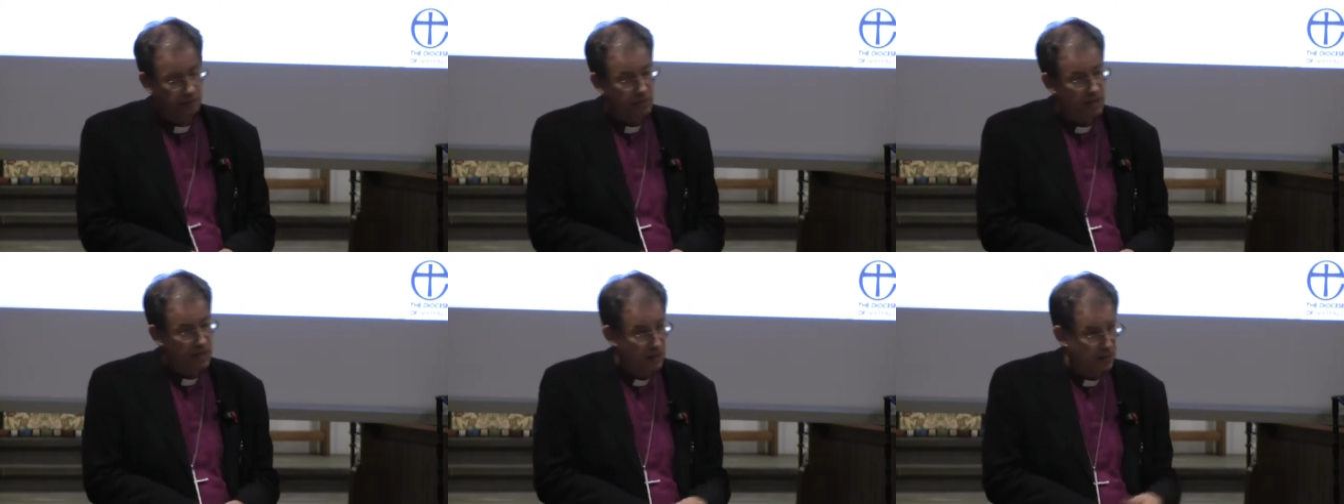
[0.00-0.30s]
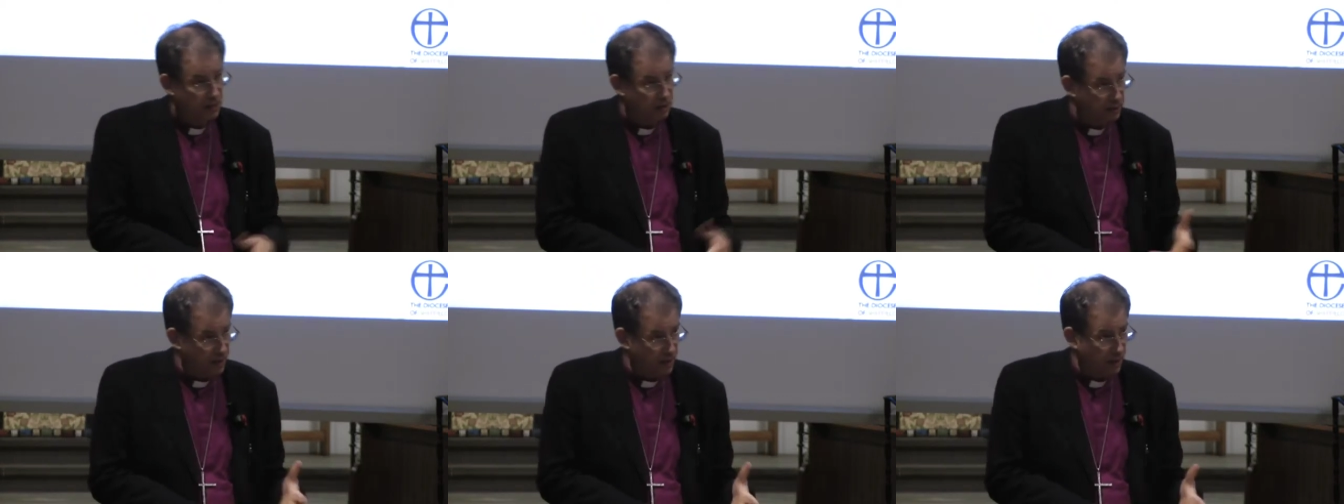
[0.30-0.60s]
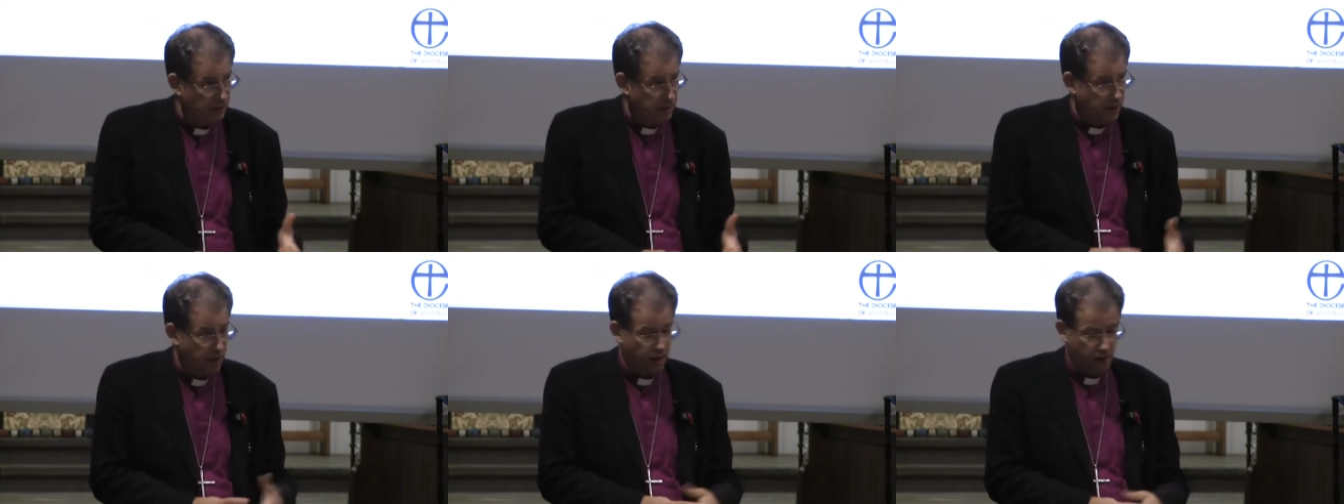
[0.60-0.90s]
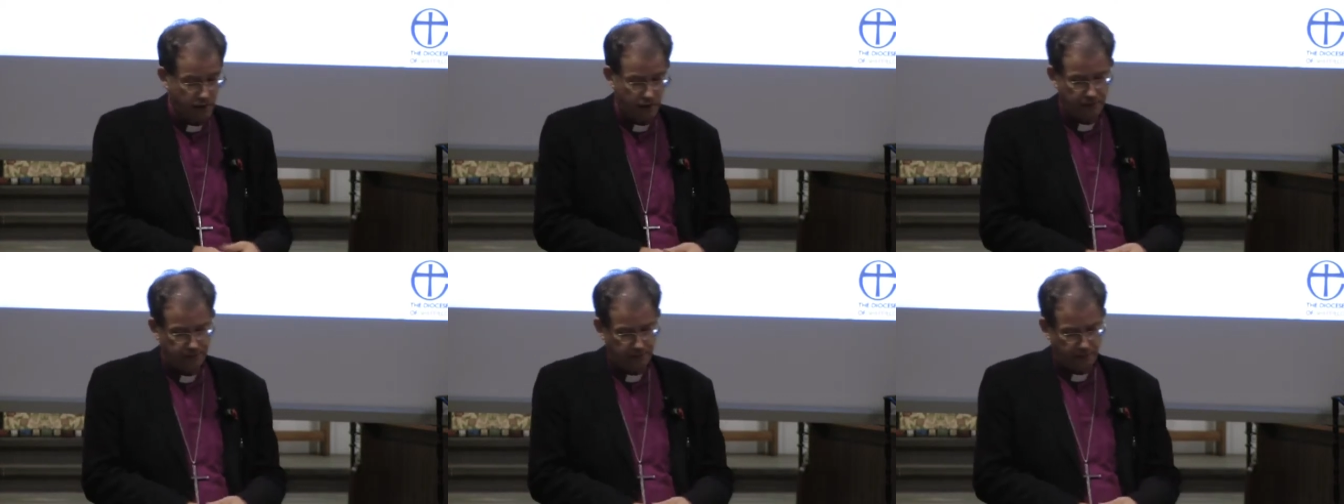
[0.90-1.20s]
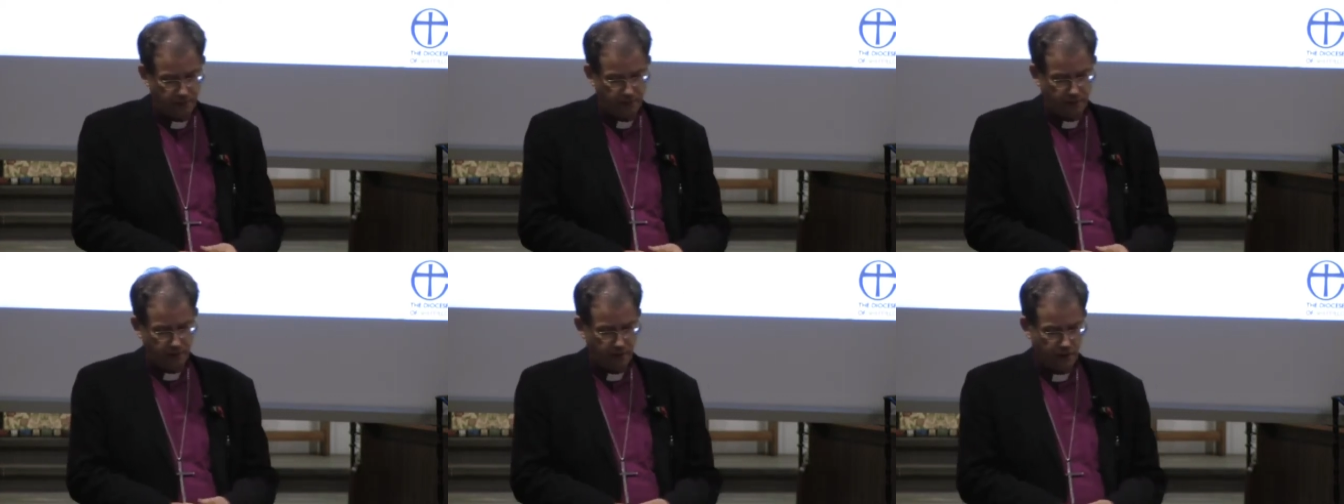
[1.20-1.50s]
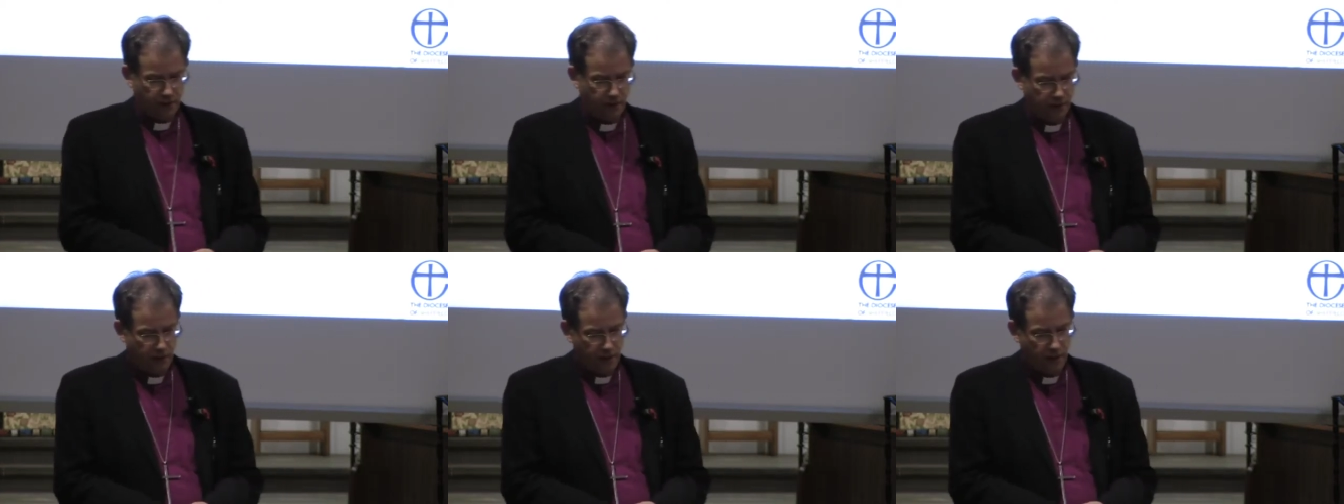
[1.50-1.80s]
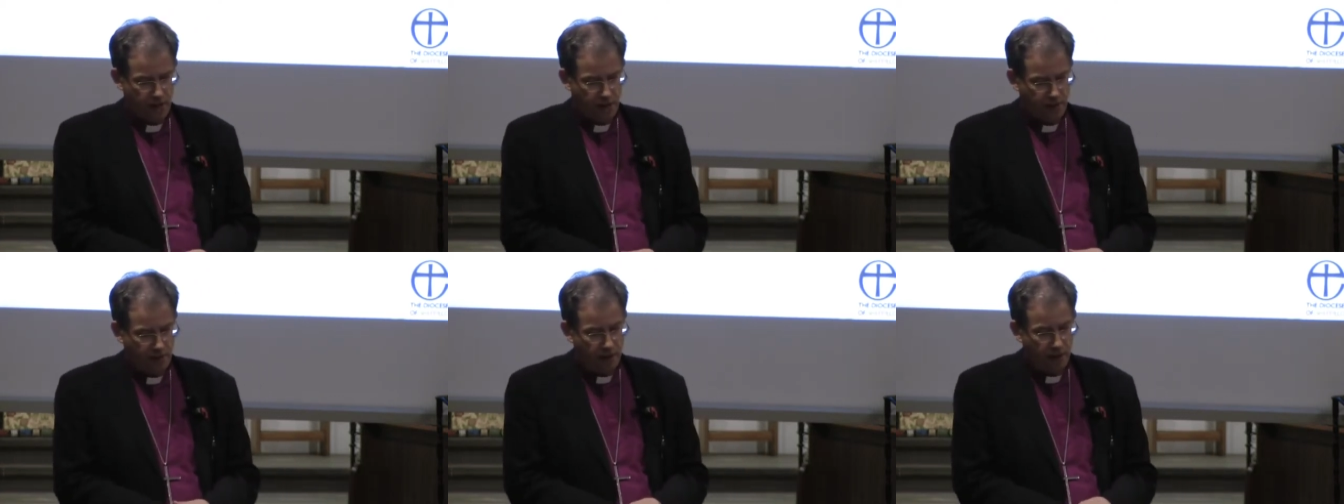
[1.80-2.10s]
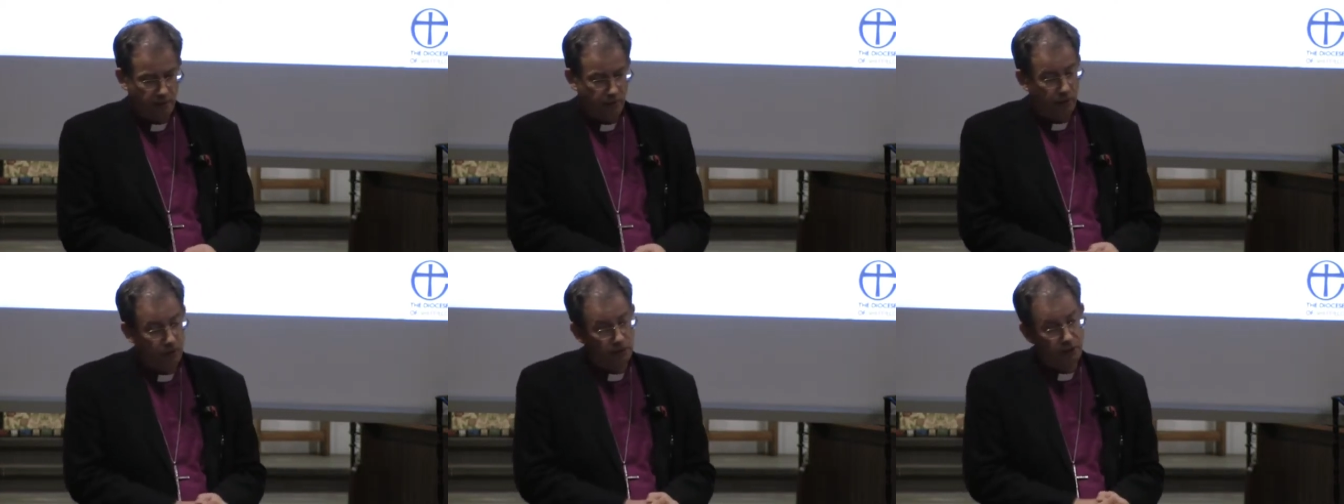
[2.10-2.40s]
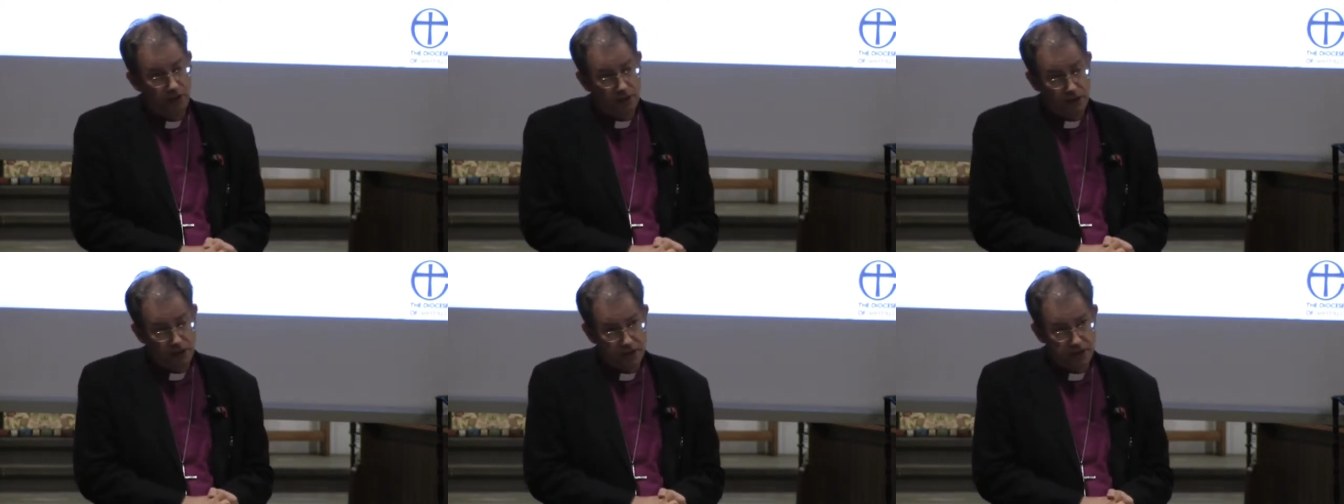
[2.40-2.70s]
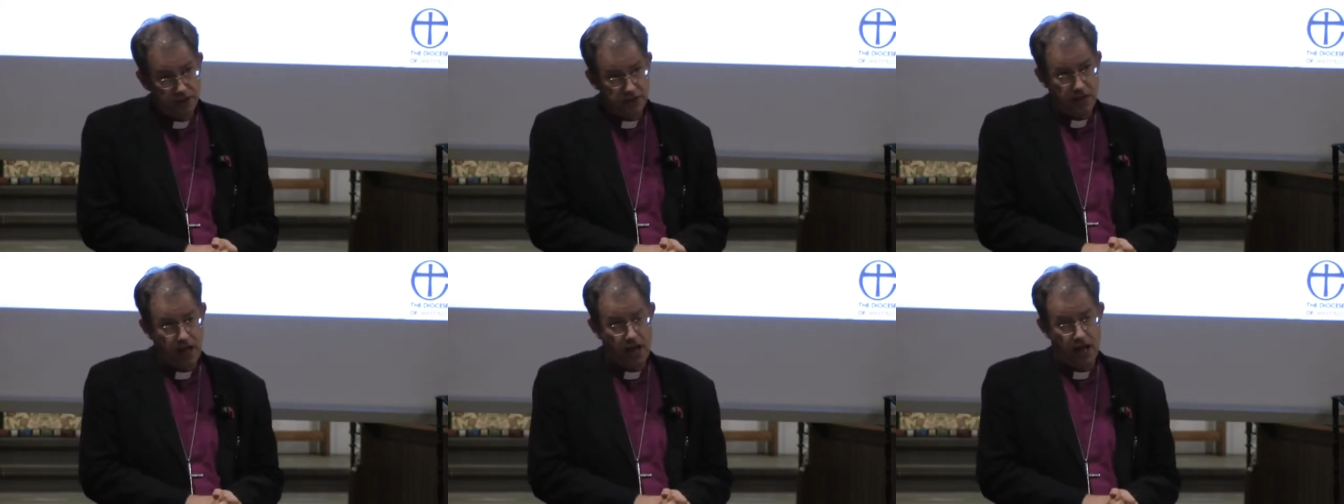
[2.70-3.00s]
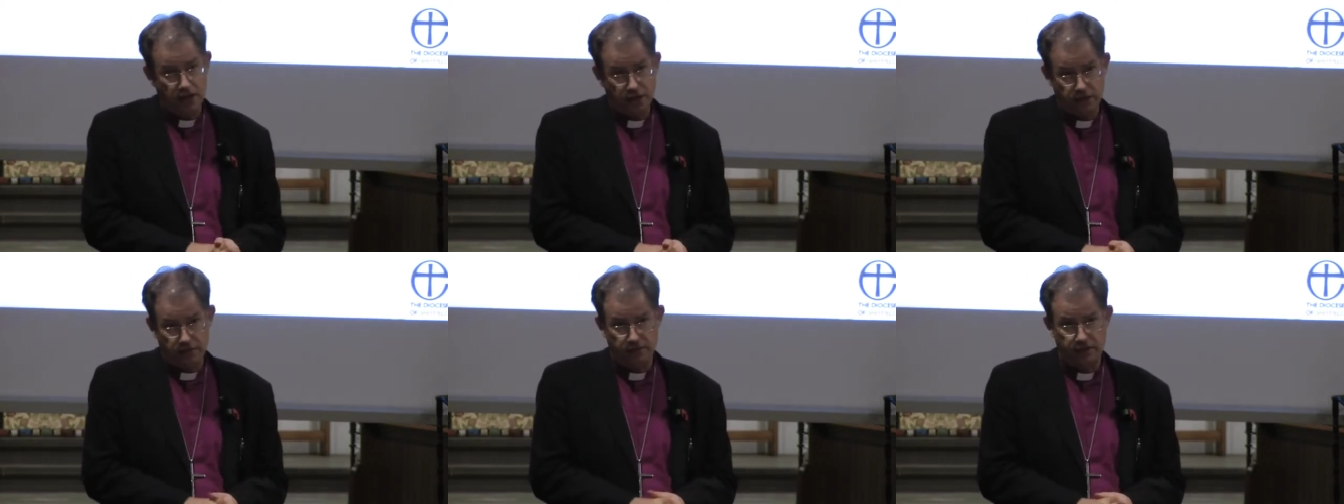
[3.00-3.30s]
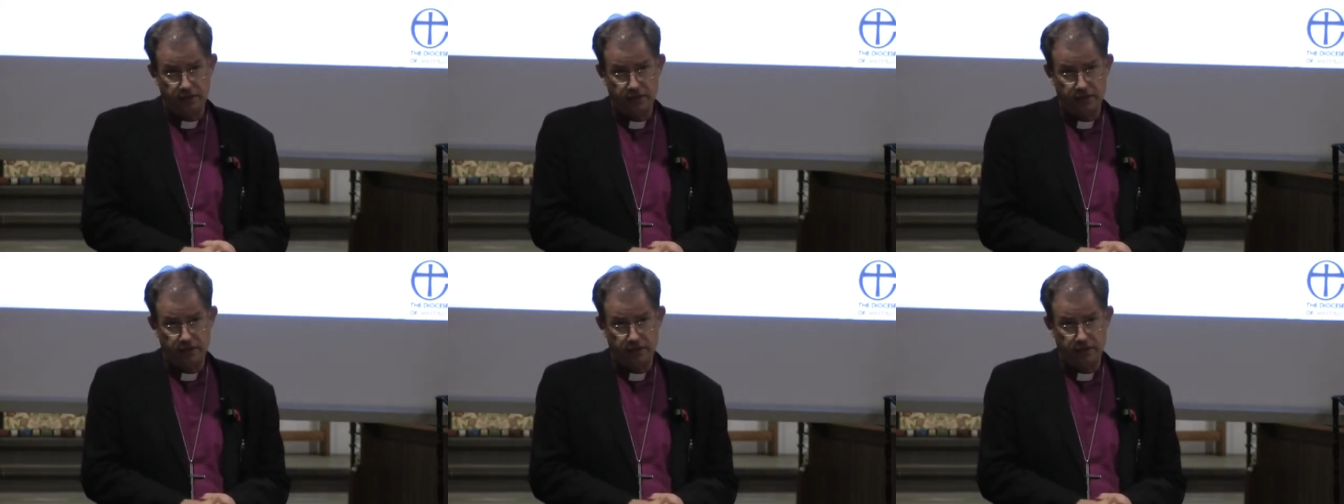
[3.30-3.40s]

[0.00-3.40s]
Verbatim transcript: We need to think together about what God is saying to